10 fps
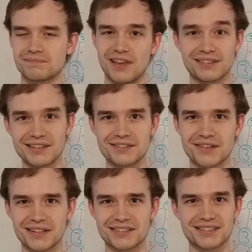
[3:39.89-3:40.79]
at least you
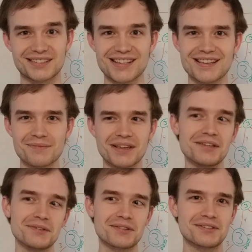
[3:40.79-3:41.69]
get to see me
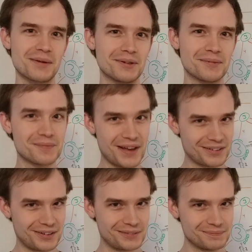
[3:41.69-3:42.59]
use the Dremel at
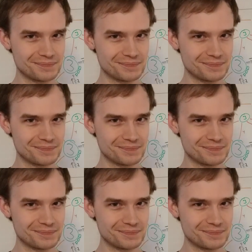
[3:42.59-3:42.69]
all.